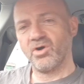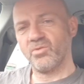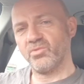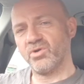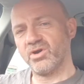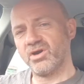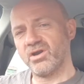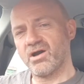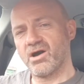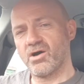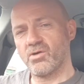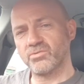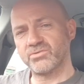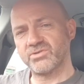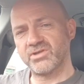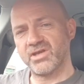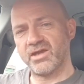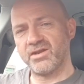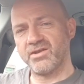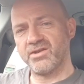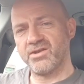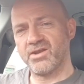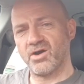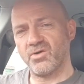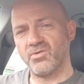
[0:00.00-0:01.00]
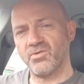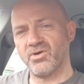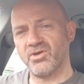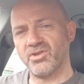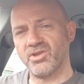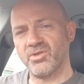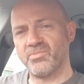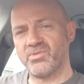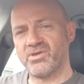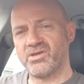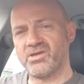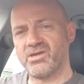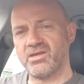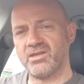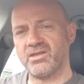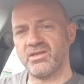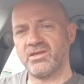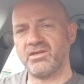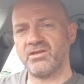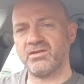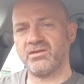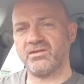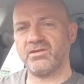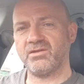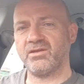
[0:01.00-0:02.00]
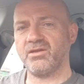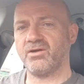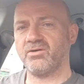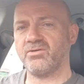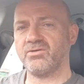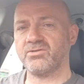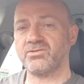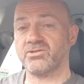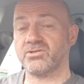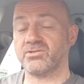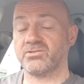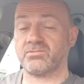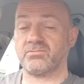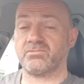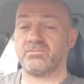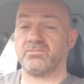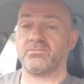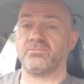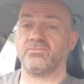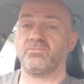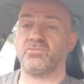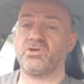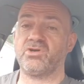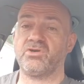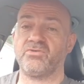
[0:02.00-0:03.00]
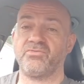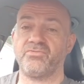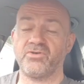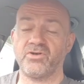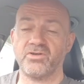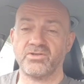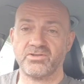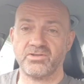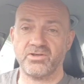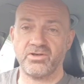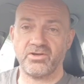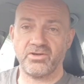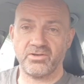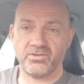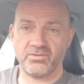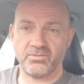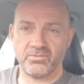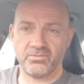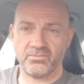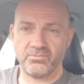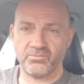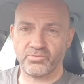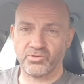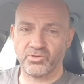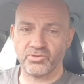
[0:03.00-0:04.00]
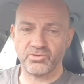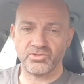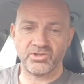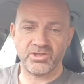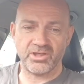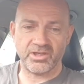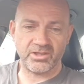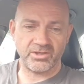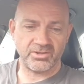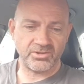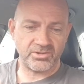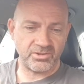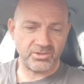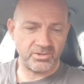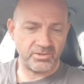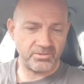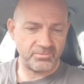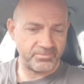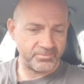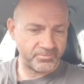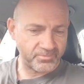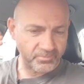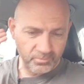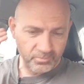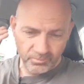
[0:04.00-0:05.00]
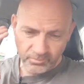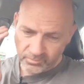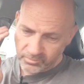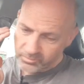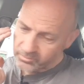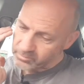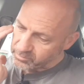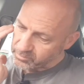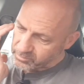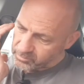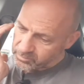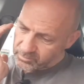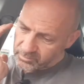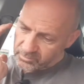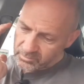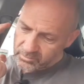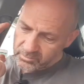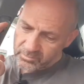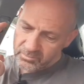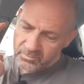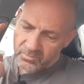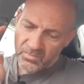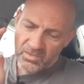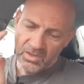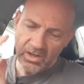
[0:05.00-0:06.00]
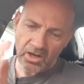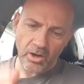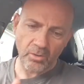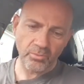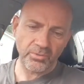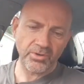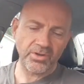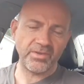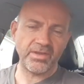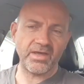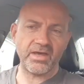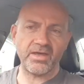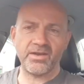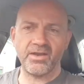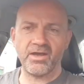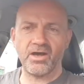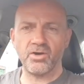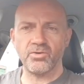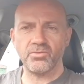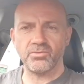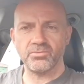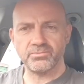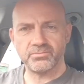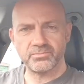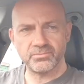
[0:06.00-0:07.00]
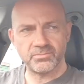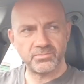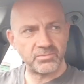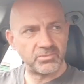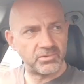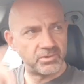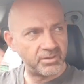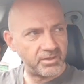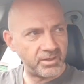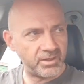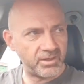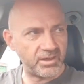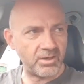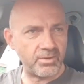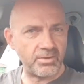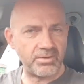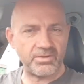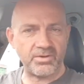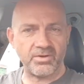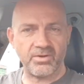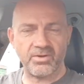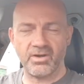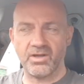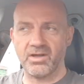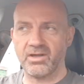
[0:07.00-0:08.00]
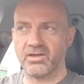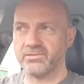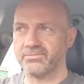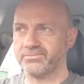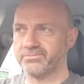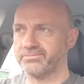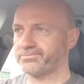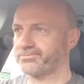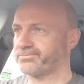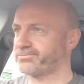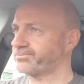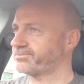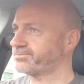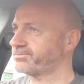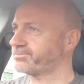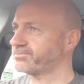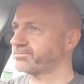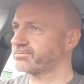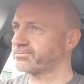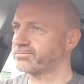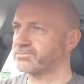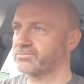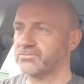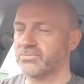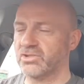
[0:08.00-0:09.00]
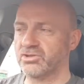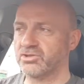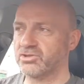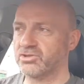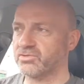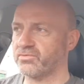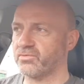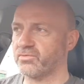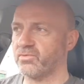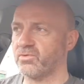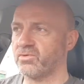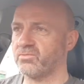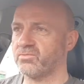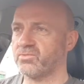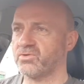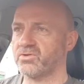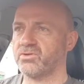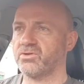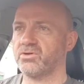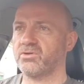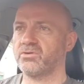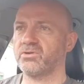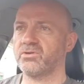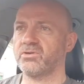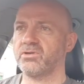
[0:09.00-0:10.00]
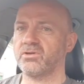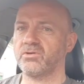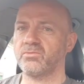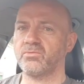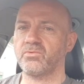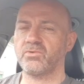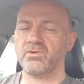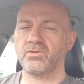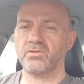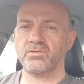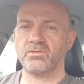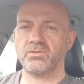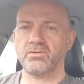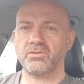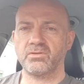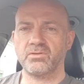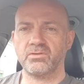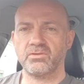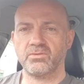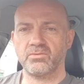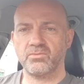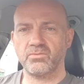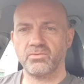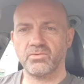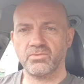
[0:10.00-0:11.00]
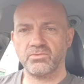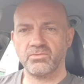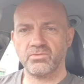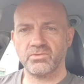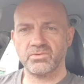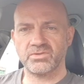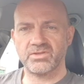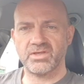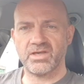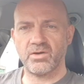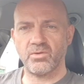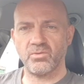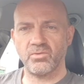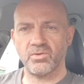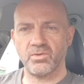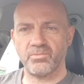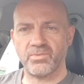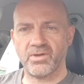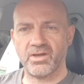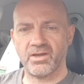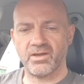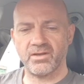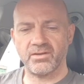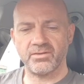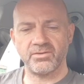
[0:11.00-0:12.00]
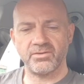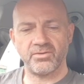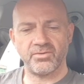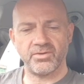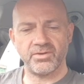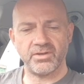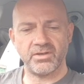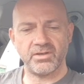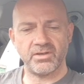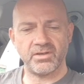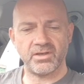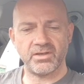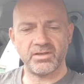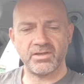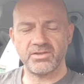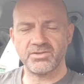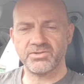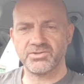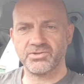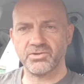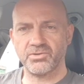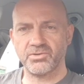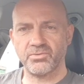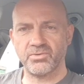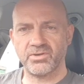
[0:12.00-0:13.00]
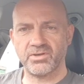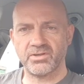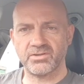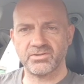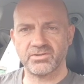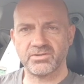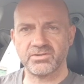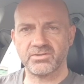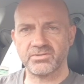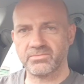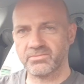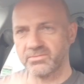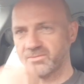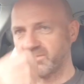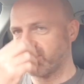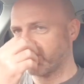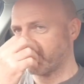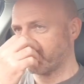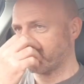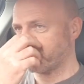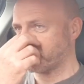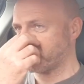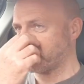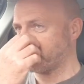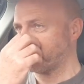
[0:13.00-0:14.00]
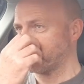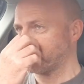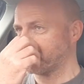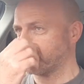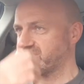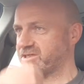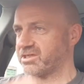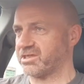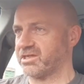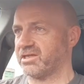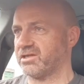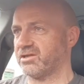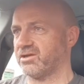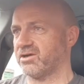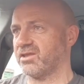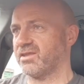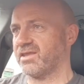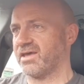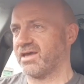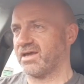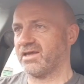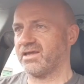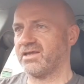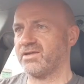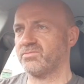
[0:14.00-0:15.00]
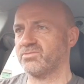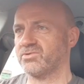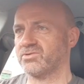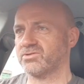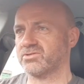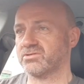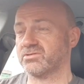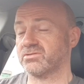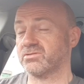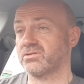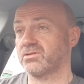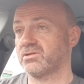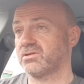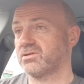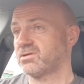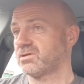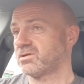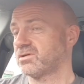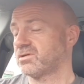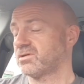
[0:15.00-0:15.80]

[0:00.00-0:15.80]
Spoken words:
point where he holds that note at the beginning, you know, it just, when I first heard Bruce Dickinson holding that note and then going higher, I just thought, oh my God, you know, what's that all about? 1982, and there's a, you know, someone singing like that. It was,